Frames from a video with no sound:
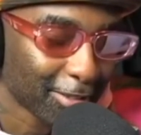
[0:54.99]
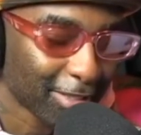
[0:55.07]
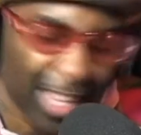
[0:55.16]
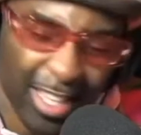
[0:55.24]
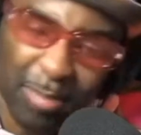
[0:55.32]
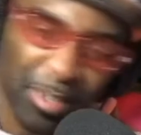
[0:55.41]

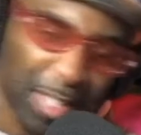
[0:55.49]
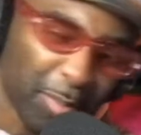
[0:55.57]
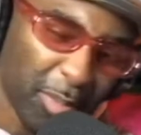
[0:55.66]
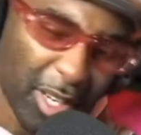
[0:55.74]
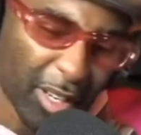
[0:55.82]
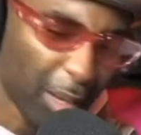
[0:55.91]
They can be
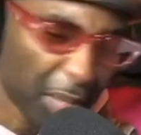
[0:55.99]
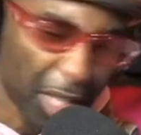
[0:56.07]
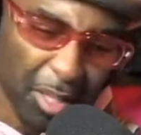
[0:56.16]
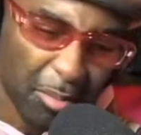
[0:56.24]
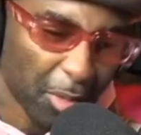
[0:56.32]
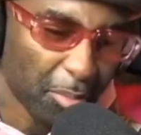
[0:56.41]
split up,
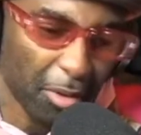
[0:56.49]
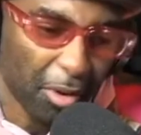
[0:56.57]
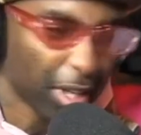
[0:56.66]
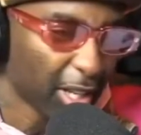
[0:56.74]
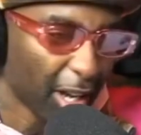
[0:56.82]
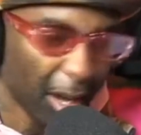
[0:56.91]
they can be
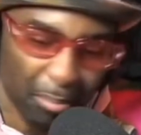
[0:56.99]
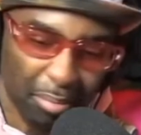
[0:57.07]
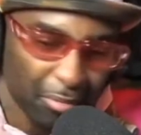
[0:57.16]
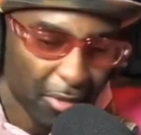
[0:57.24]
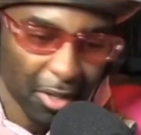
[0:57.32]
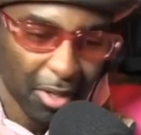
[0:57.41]
broken up,
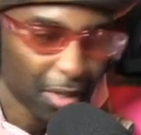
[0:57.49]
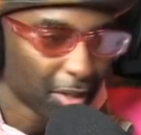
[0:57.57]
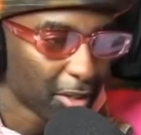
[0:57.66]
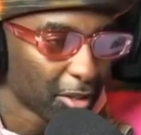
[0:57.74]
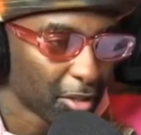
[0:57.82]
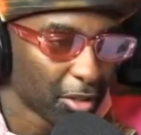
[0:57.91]

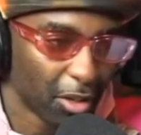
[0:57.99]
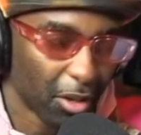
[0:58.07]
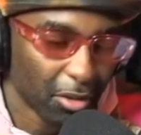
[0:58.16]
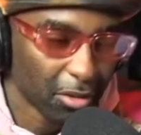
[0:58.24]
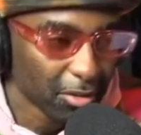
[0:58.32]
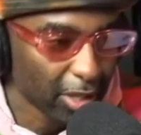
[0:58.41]
you
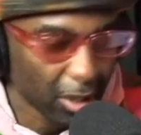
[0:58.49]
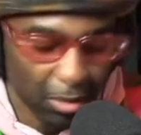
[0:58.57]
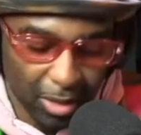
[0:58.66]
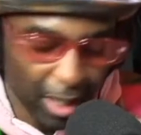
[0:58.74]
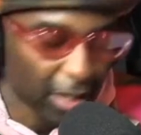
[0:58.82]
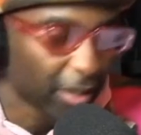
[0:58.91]
know, they
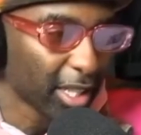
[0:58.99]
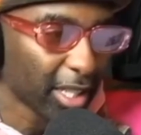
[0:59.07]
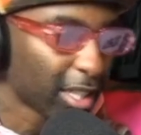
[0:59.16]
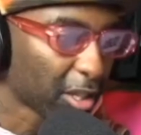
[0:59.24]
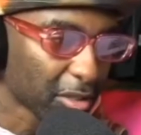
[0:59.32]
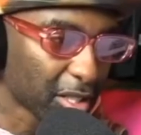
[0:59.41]
don't
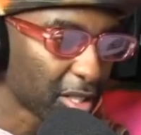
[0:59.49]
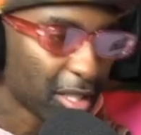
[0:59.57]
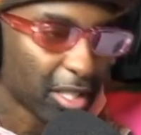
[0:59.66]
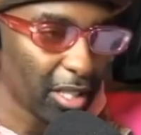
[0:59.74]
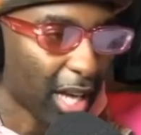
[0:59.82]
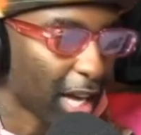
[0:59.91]
agree, they don't
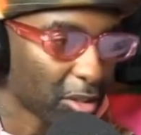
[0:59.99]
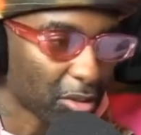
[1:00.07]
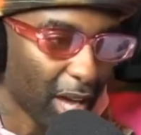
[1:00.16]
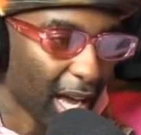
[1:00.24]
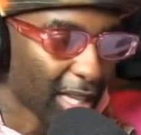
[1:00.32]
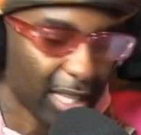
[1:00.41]
see eye
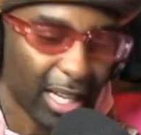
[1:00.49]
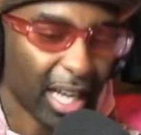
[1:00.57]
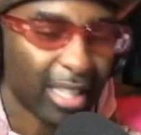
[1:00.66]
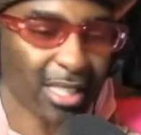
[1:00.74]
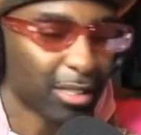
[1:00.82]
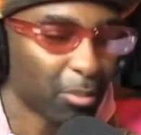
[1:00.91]
to eye, they
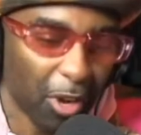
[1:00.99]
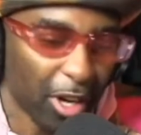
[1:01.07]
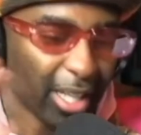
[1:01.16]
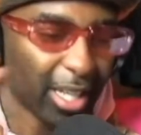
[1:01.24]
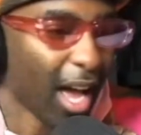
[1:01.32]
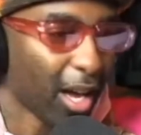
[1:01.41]
can't
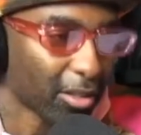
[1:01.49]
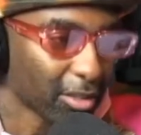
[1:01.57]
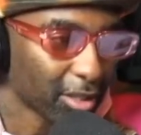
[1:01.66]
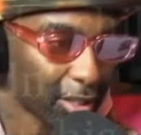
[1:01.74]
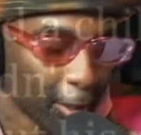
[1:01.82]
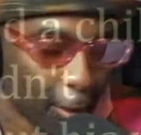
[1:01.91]
work it out.